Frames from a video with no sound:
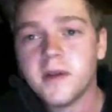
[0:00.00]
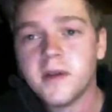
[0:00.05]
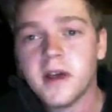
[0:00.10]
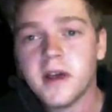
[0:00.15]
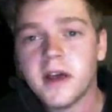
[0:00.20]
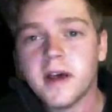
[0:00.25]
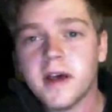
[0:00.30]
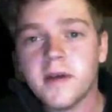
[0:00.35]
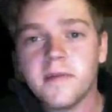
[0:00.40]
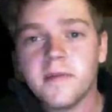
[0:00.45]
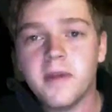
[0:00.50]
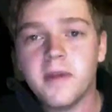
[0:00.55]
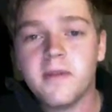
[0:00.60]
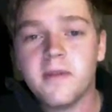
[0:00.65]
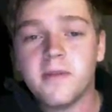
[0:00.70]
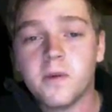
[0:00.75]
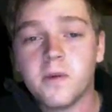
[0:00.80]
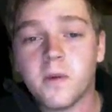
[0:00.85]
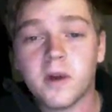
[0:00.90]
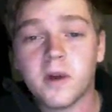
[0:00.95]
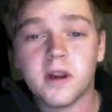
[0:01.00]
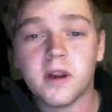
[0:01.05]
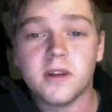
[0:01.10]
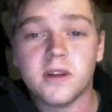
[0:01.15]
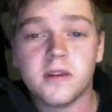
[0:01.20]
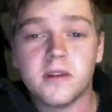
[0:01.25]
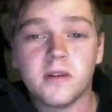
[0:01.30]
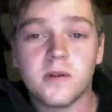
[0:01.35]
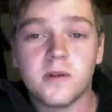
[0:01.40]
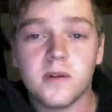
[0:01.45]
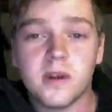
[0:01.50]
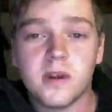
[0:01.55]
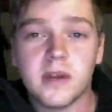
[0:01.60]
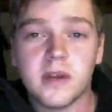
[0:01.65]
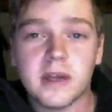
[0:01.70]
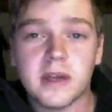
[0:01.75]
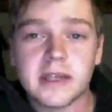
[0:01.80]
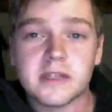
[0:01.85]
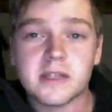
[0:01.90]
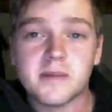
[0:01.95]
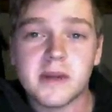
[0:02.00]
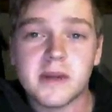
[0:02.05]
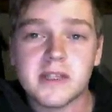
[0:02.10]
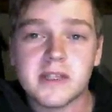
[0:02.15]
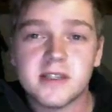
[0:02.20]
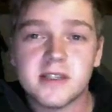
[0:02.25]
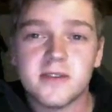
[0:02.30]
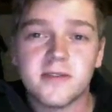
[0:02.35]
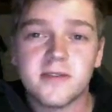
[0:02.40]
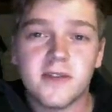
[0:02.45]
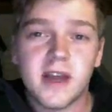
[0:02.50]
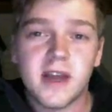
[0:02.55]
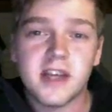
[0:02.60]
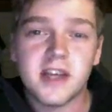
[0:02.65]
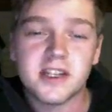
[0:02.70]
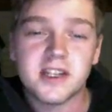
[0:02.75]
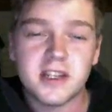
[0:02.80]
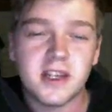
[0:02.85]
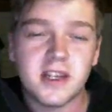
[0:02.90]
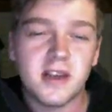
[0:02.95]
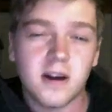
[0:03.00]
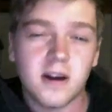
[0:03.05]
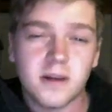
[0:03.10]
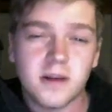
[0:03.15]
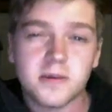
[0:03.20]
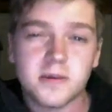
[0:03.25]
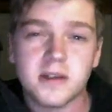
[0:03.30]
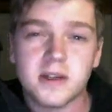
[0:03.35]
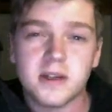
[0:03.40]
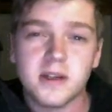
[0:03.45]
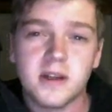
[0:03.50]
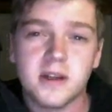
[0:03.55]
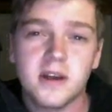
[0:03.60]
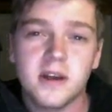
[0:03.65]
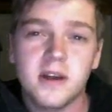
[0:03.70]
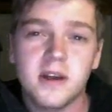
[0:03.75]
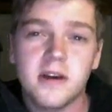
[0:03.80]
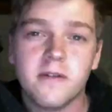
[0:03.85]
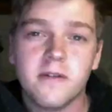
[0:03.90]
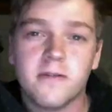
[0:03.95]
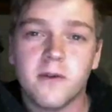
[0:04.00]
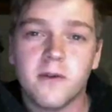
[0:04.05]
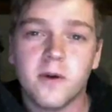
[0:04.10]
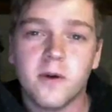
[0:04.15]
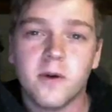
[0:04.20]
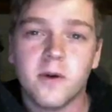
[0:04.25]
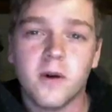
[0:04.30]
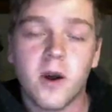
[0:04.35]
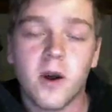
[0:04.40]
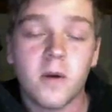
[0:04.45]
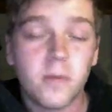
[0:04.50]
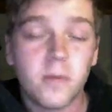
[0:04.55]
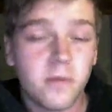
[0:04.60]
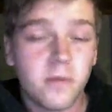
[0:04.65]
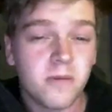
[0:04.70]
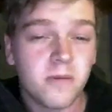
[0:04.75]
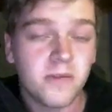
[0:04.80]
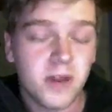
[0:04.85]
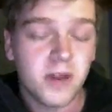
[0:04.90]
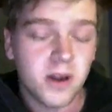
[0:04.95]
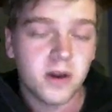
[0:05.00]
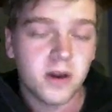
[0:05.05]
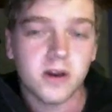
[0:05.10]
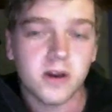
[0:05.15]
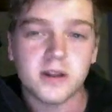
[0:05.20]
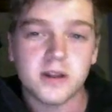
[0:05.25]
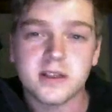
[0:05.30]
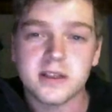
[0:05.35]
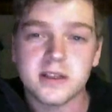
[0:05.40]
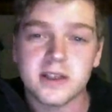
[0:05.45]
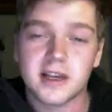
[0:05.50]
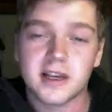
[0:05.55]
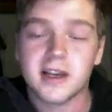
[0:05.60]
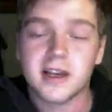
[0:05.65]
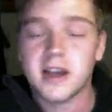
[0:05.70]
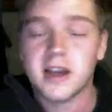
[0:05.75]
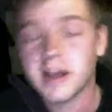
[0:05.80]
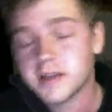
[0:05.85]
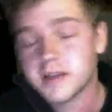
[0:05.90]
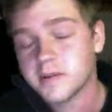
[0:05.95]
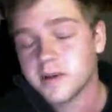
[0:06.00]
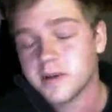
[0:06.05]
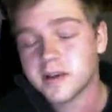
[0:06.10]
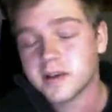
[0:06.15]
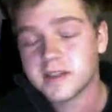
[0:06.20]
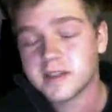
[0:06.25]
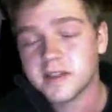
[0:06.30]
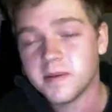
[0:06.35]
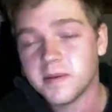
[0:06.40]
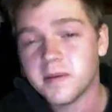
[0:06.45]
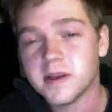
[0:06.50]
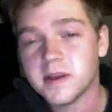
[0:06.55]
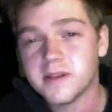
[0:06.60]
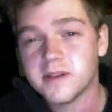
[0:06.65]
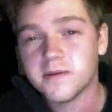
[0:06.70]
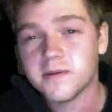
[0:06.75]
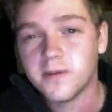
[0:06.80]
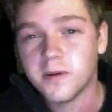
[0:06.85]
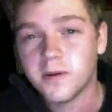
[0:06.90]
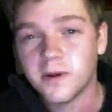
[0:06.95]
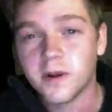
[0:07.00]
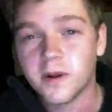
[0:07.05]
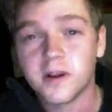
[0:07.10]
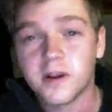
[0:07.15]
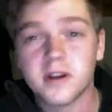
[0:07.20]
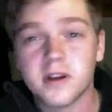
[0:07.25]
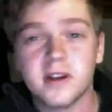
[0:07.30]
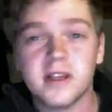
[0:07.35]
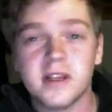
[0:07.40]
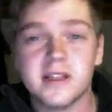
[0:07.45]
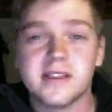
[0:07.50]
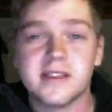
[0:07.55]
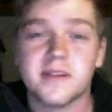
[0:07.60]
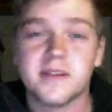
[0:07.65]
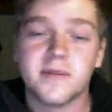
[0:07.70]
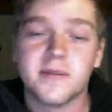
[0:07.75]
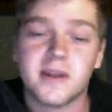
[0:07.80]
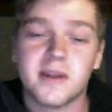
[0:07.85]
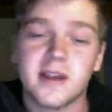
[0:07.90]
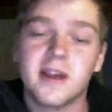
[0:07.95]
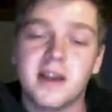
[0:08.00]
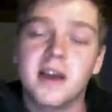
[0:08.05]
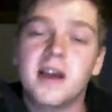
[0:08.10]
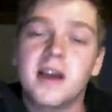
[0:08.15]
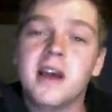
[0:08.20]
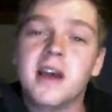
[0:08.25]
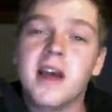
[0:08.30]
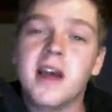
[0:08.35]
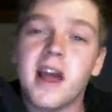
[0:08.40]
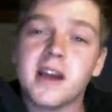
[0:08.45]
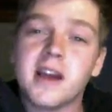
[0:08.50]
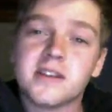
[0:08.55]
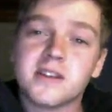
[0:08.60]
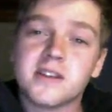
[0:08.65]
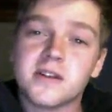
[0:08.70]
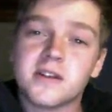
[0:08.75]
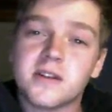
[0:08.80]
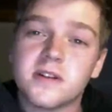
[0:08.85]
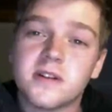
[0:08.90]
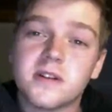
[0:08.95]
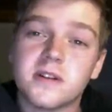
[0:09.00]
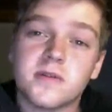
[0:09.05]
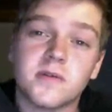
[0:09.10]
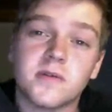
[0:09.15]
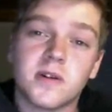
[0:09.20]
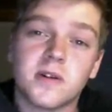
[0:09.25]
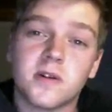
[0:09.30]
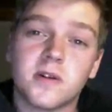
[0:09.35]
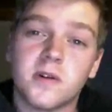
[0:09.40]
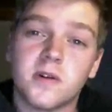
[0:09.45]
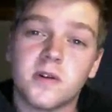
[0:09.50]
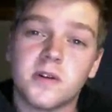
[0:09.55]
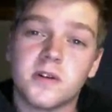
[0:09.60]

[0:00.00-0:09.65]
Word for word: Um, if you want to do the expensive H D option for home video consoles like an Xbox and a P S four, you're gonna need something external to record